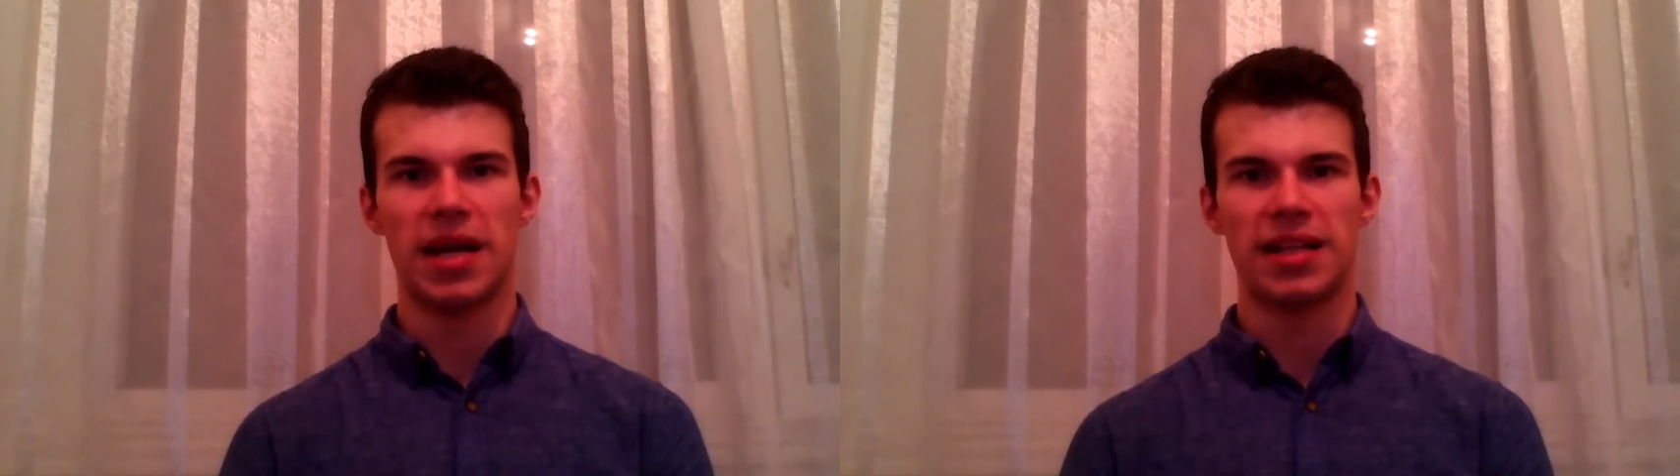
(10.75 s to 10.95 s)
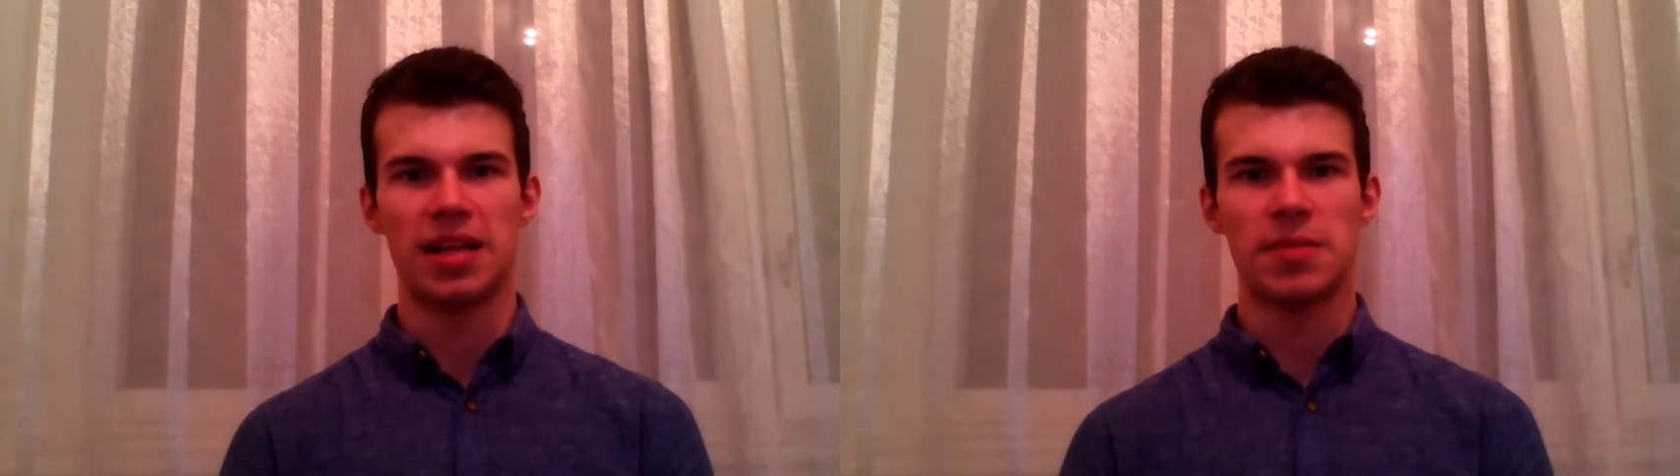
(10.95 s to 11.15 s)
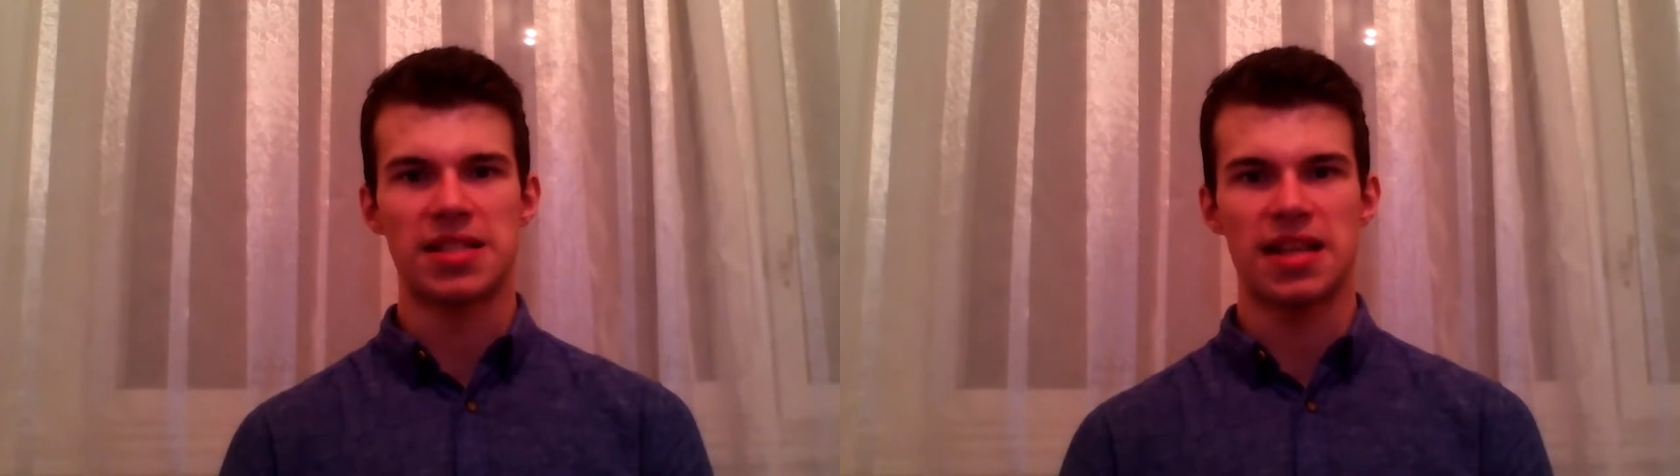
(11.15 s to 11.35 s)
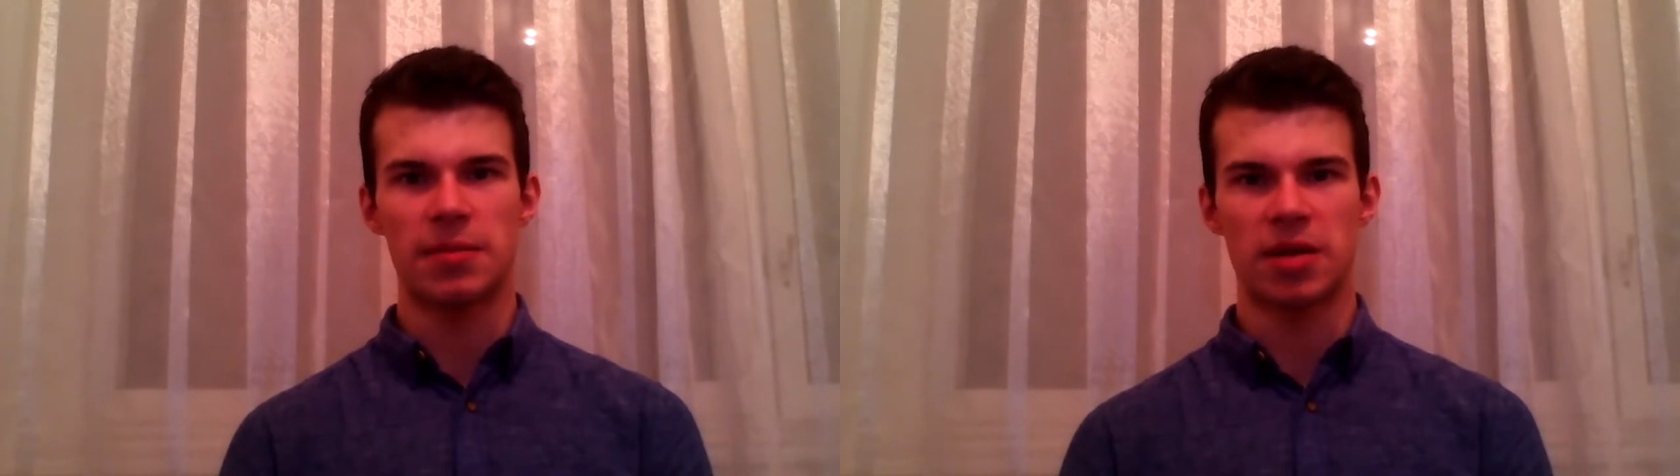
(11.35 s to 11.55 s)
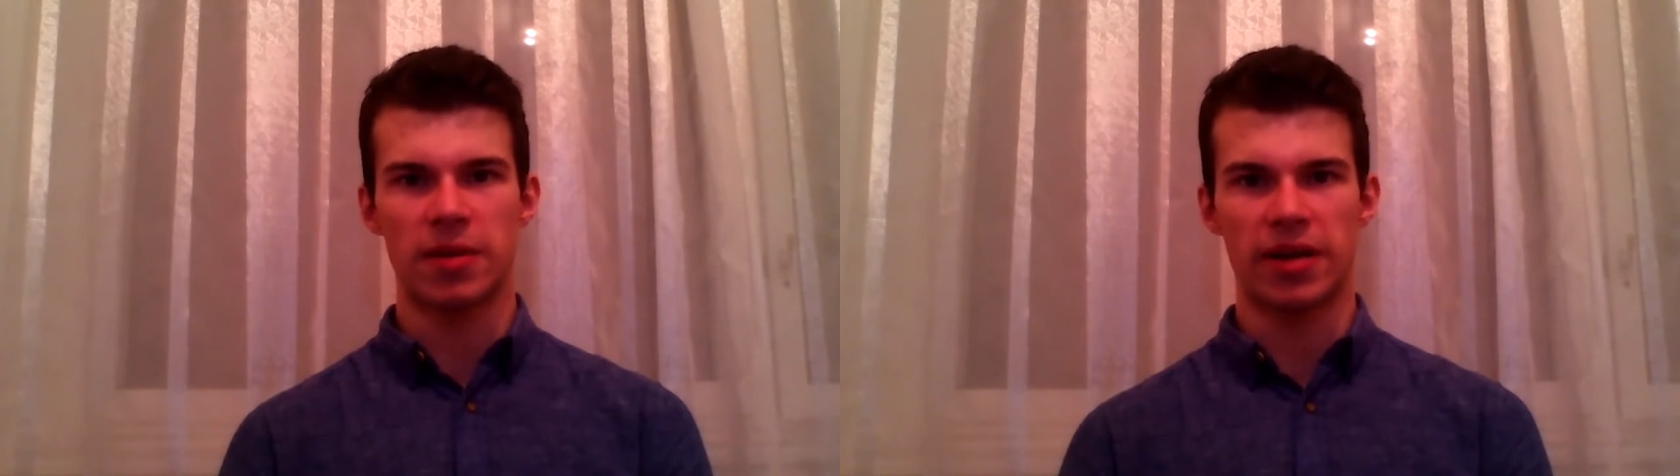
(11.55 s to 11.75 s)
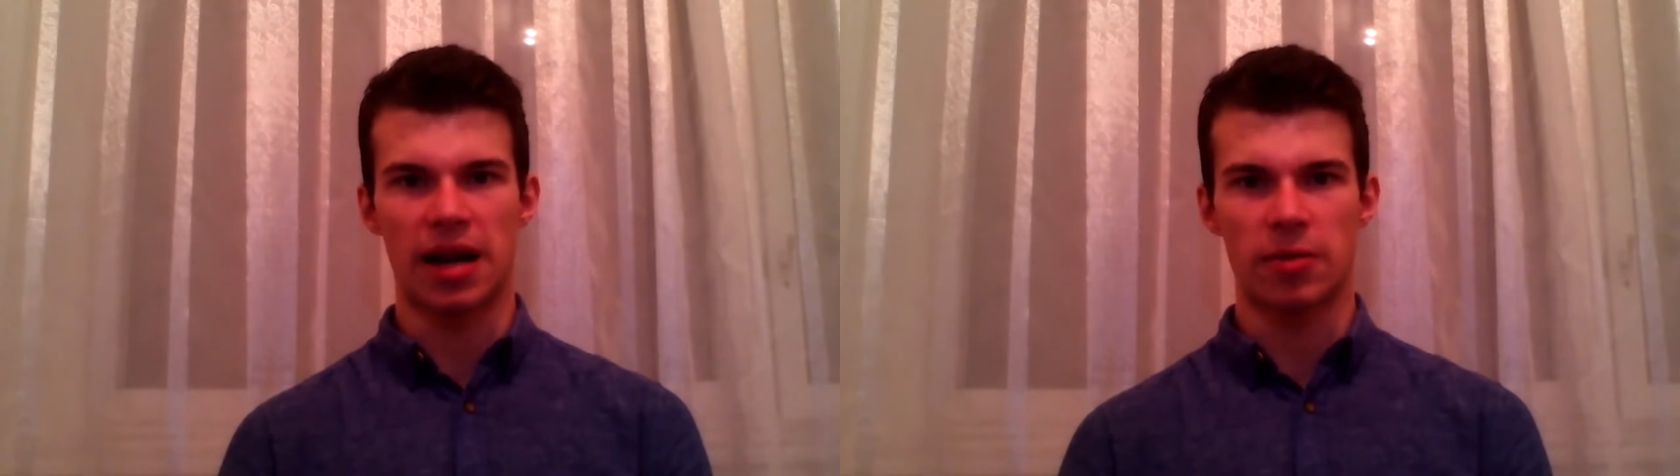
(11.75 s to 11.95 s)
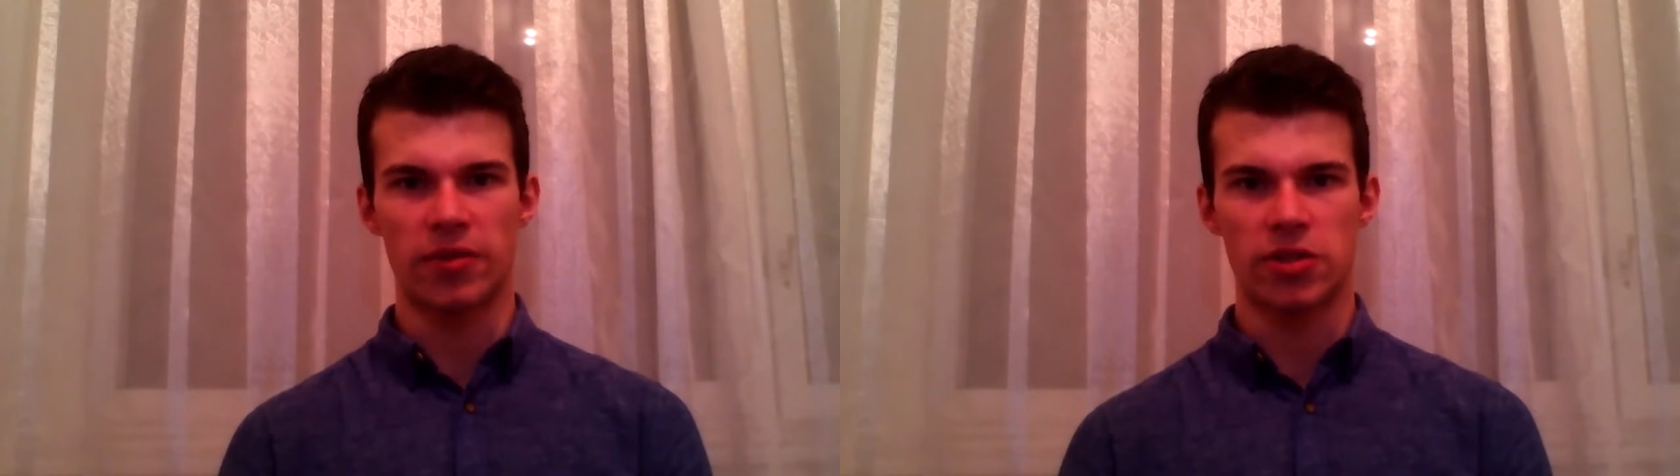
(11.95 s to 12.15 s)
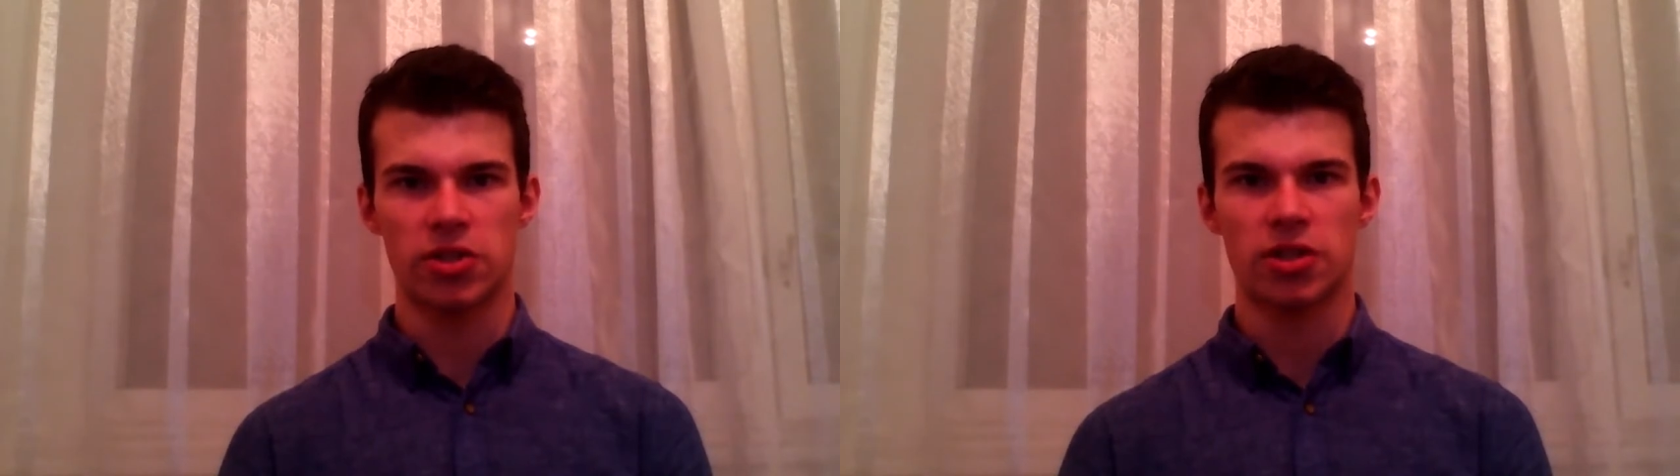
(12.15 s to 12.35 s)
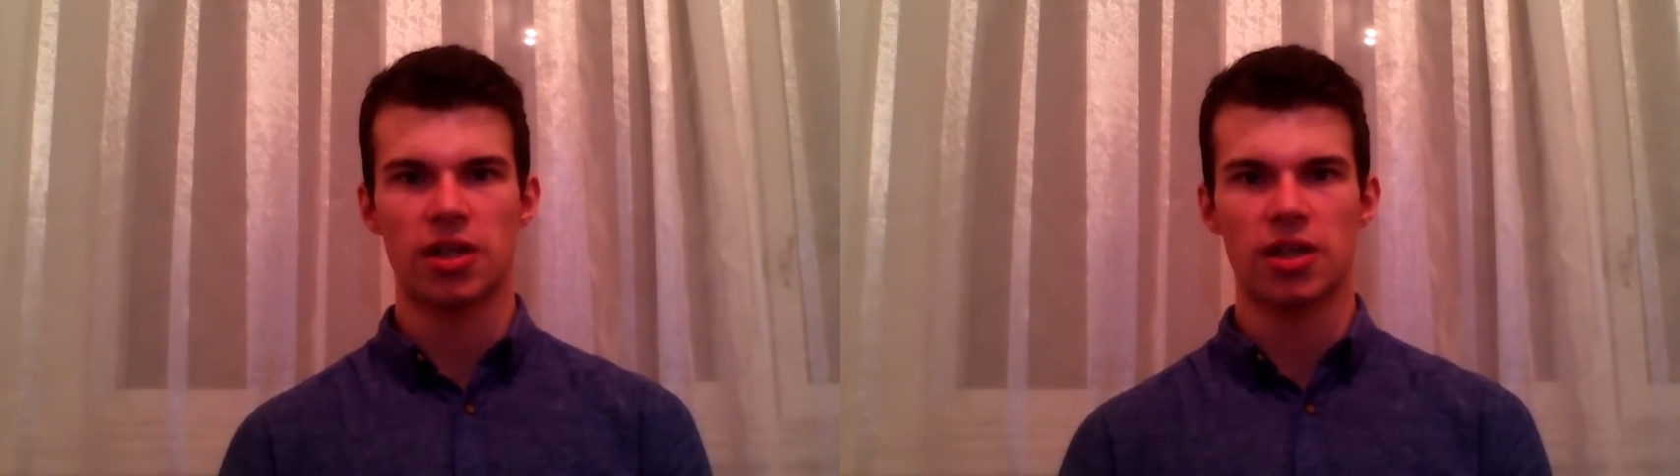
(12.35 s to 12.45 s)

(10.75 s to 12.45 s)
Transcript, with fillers: name is Damir Bajramović.